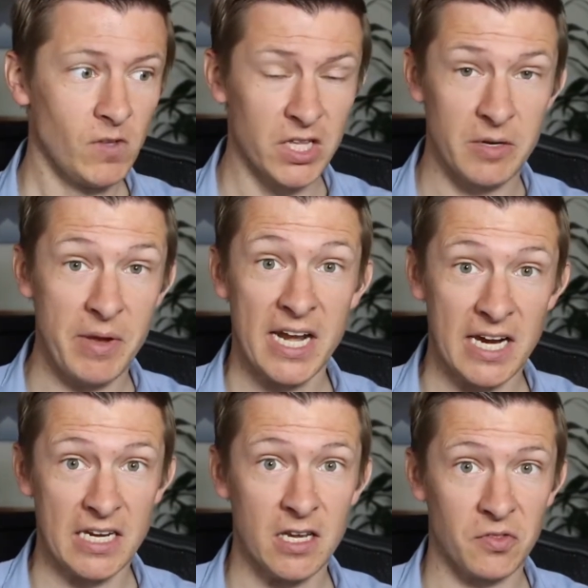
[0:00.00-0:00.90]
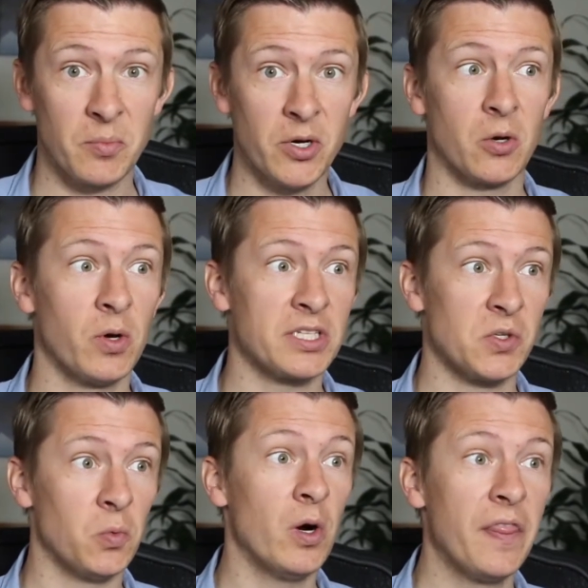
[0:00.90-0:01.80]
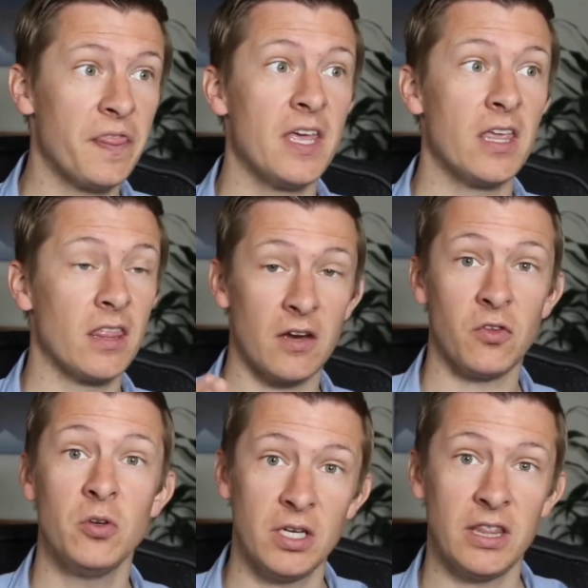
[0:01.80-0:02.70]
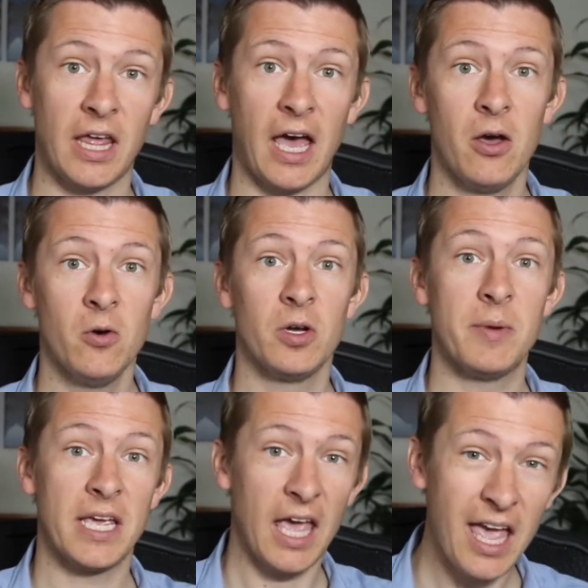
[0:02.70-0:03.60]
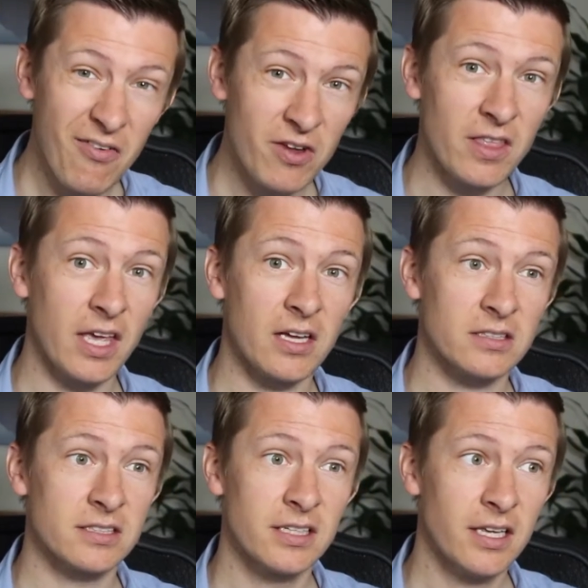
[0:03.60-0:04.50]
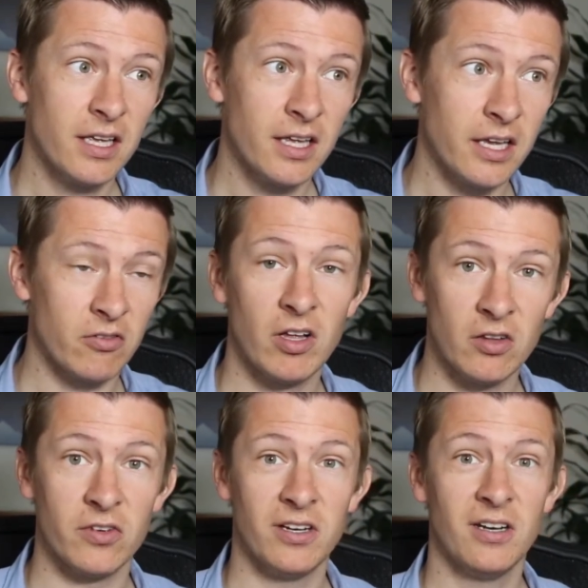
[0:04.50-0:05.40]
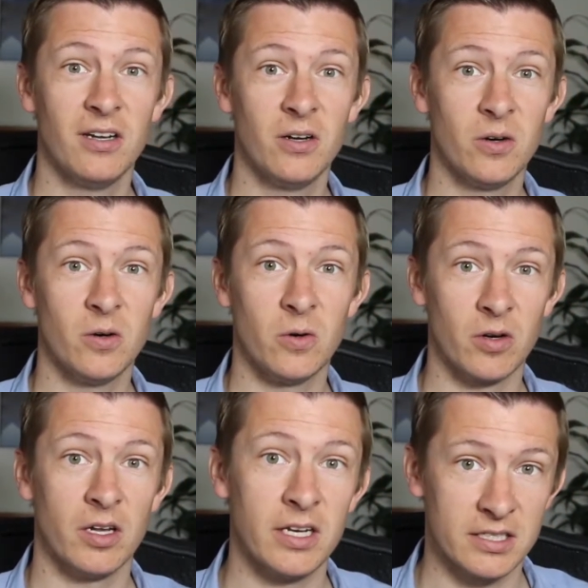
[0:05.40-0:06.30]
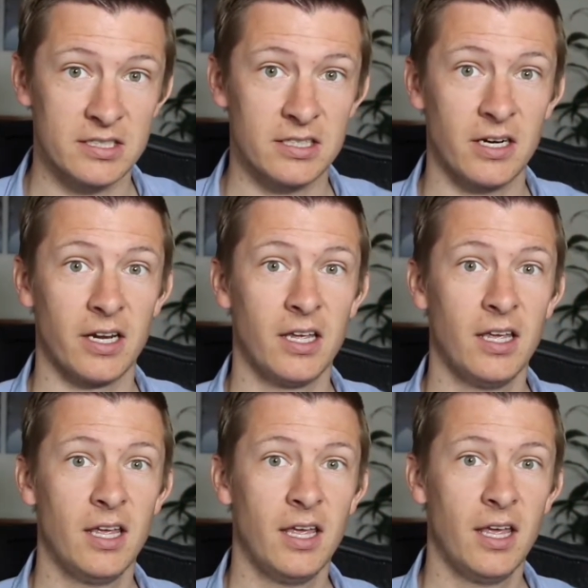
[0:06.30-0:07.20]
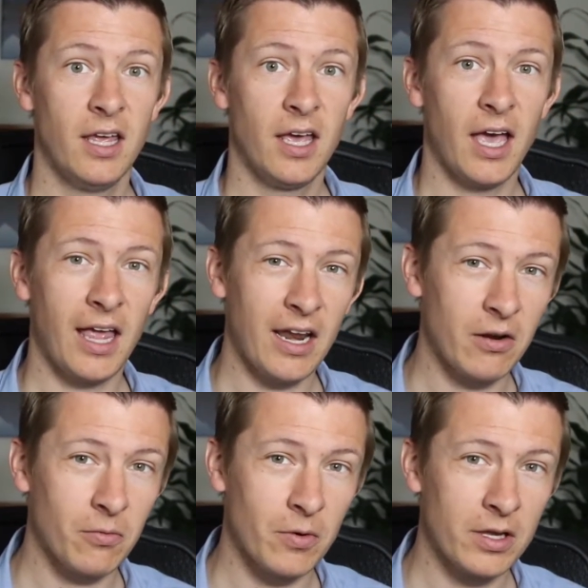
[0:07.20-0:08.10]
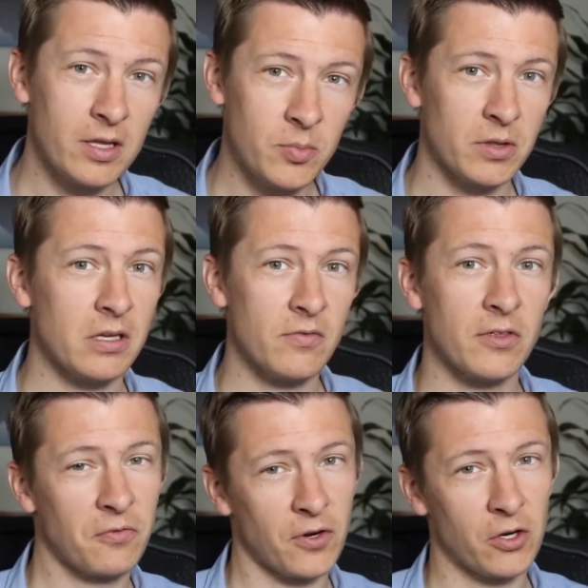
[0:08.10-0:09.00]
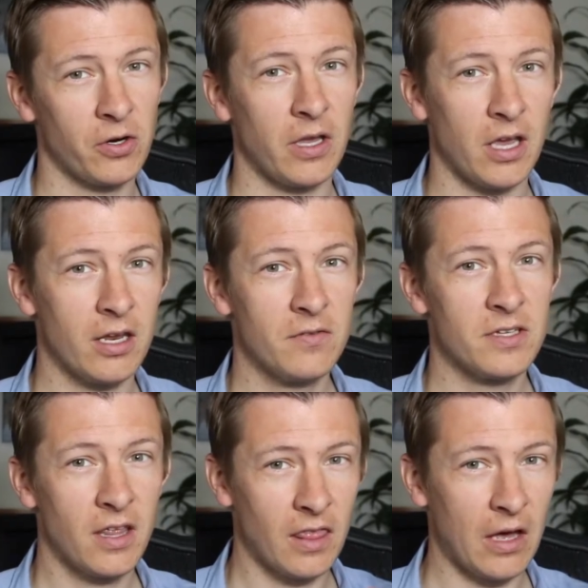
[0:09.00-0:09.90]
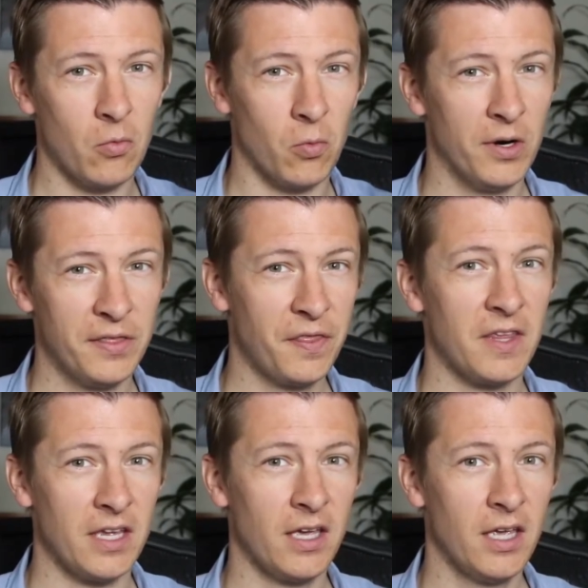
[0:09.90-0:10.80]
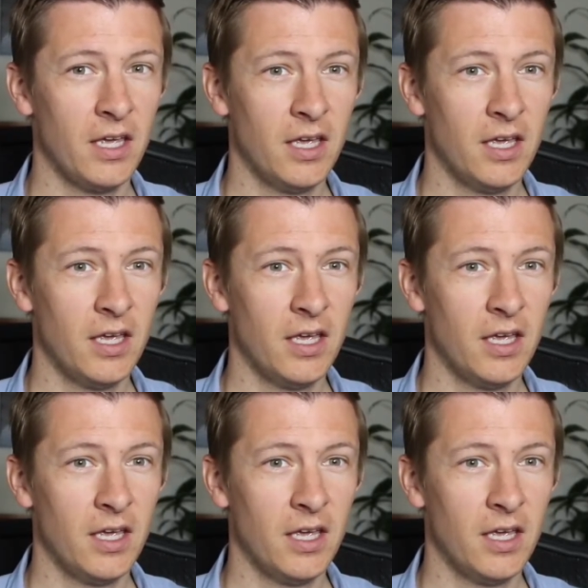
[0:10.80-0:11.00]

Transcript: the main idea of the book. What is the one thing that if you did that would make everything else irrelevant or unnecessary? And I really believe that for creatives, that one thing